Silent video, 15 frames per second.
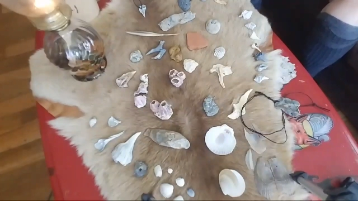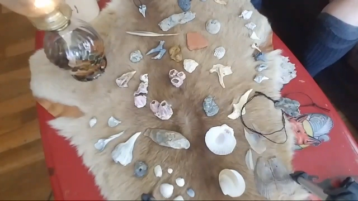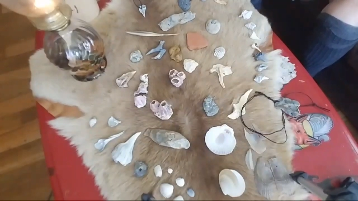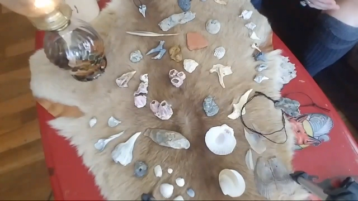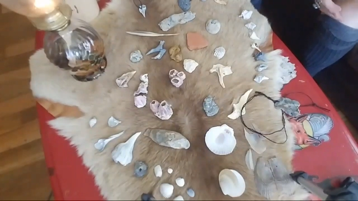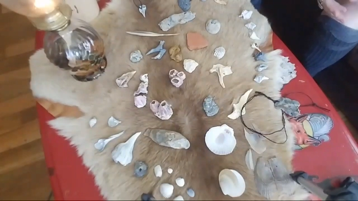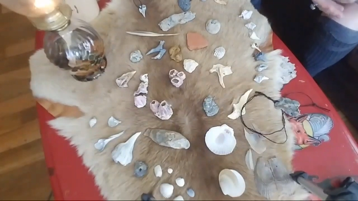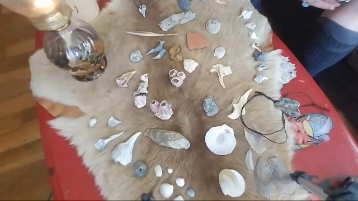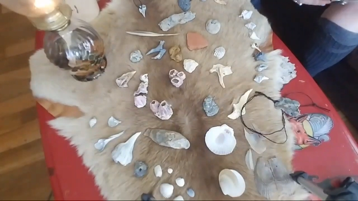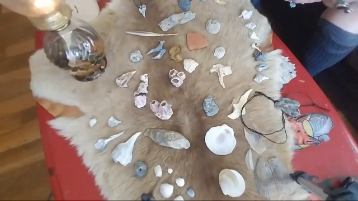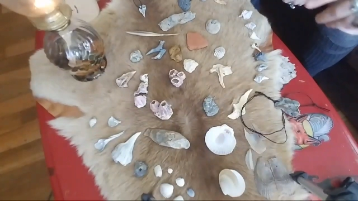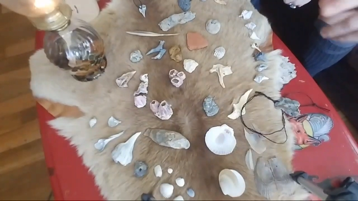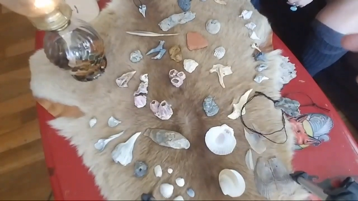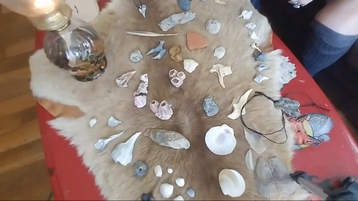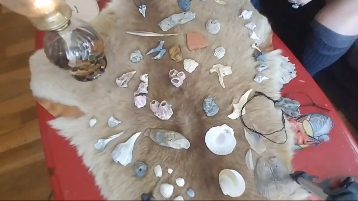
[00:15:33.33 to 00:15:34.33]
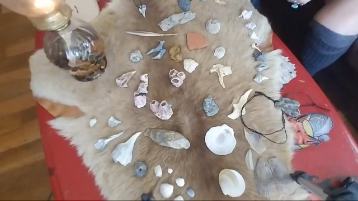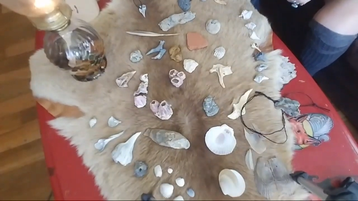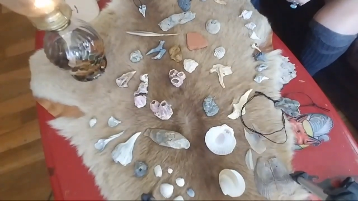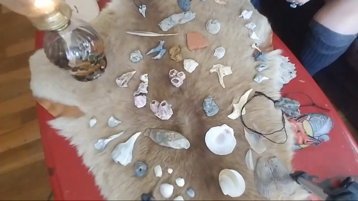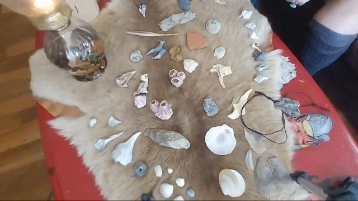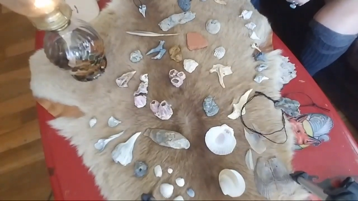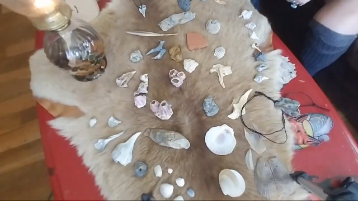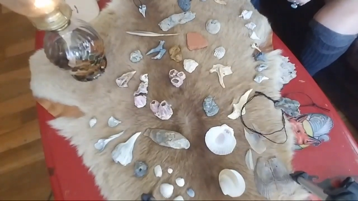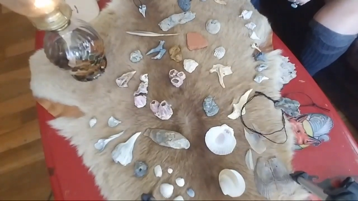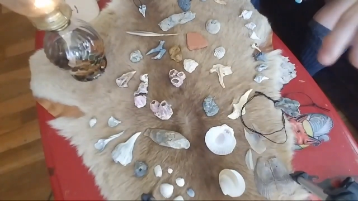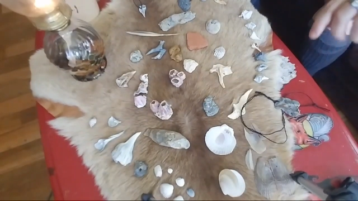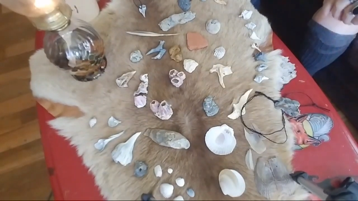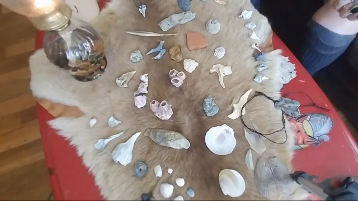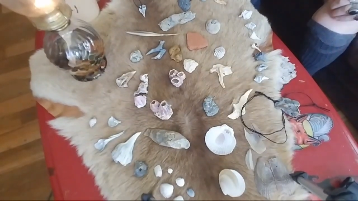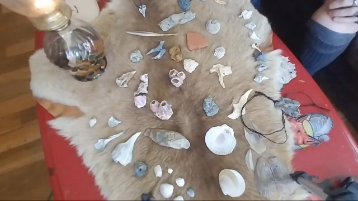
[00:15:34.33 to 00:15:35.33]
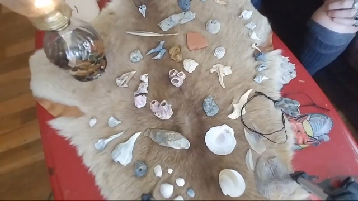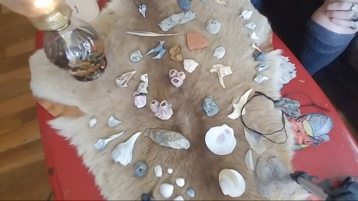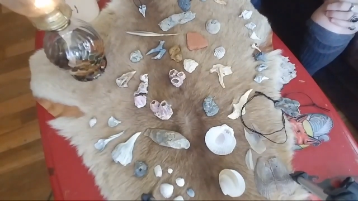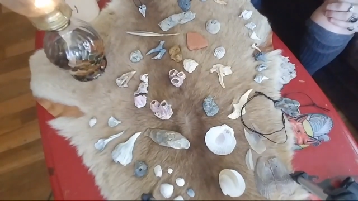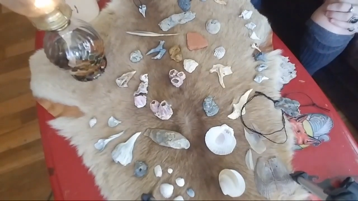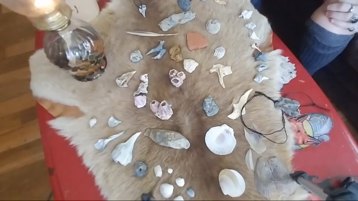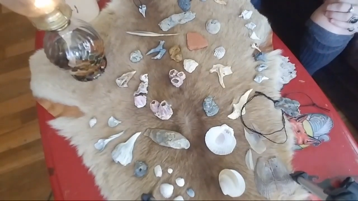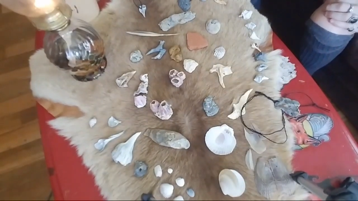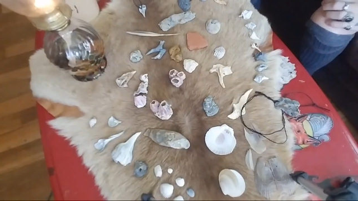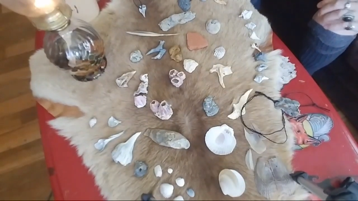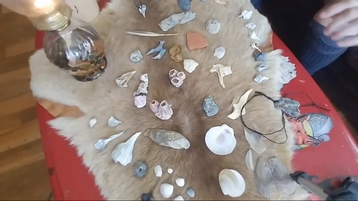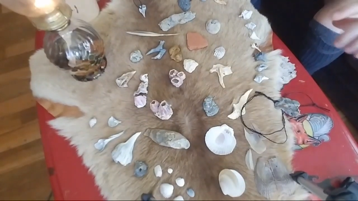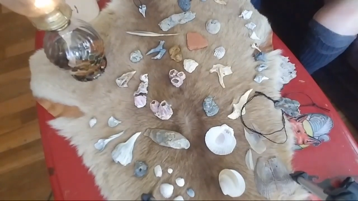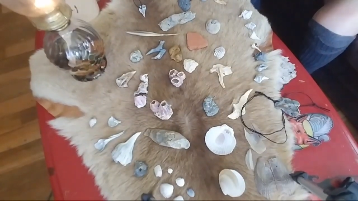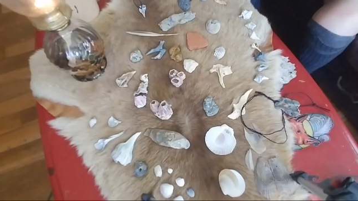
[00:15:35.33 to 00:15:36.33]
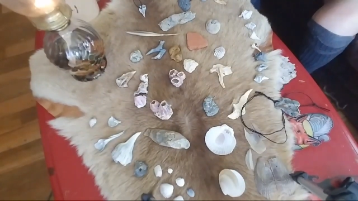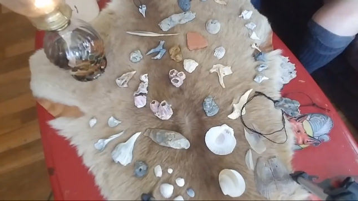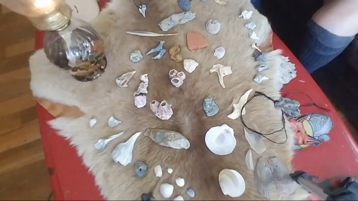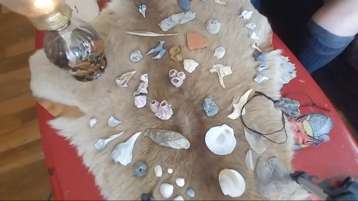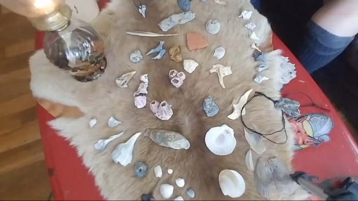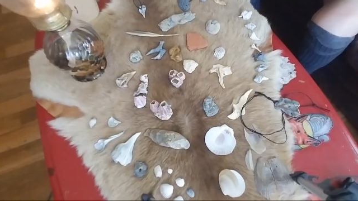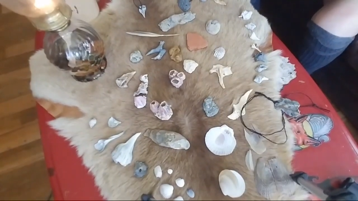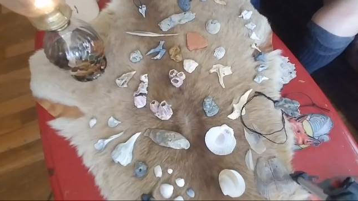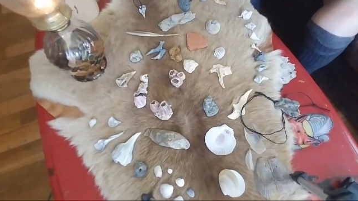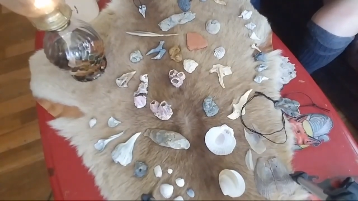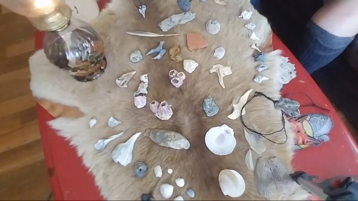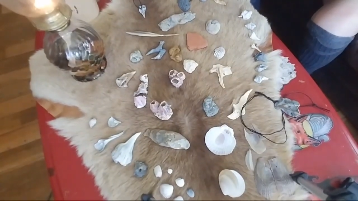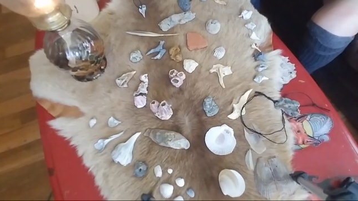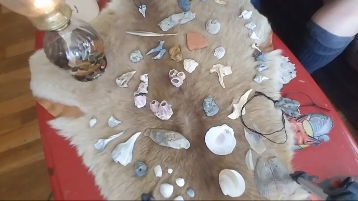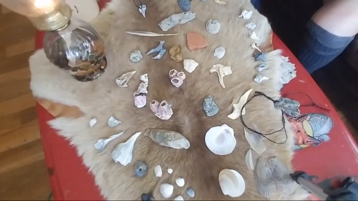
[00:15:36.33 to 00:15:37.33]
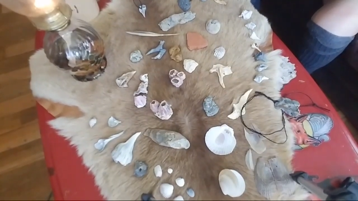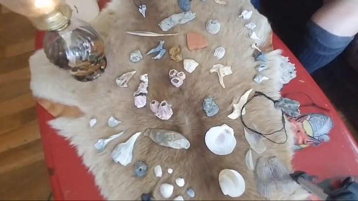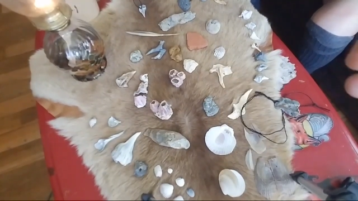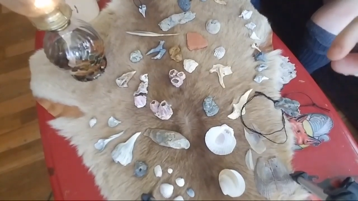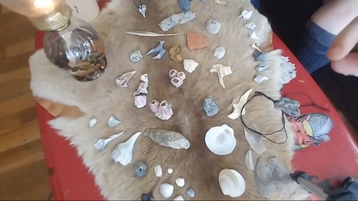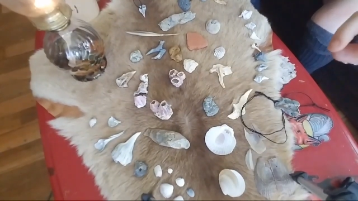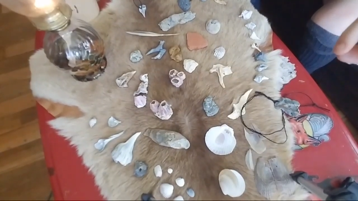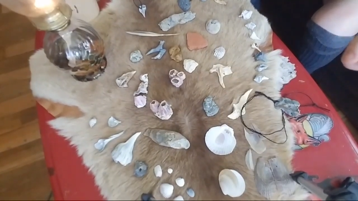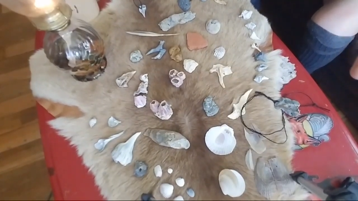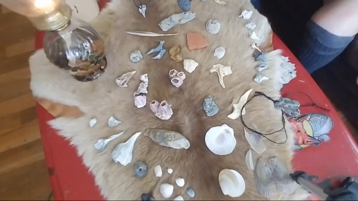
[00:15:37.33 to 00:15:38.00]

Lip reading: [unreadable: no face in view]